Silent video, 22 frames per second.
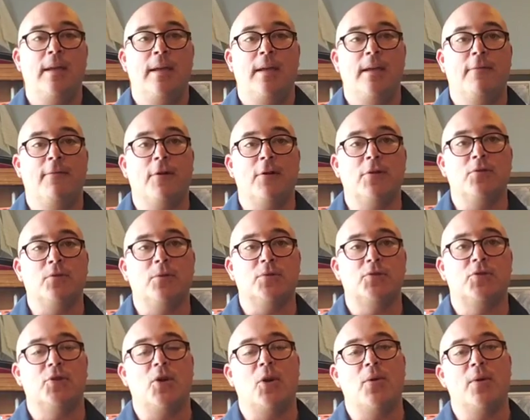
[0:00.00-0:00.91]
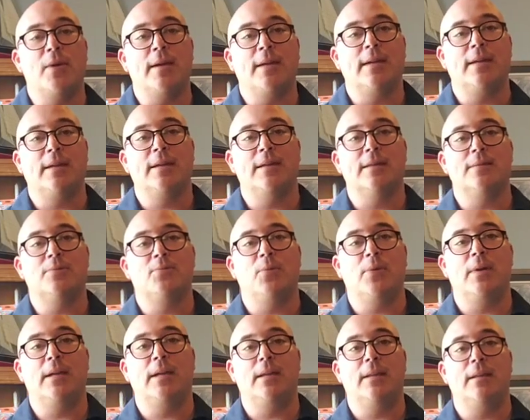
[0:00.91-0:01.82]
And a virtual showing is
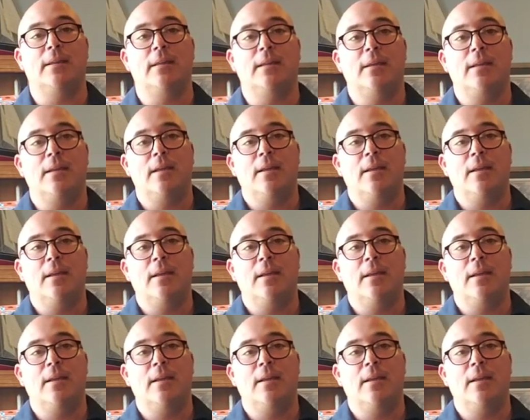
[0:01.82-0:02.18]
when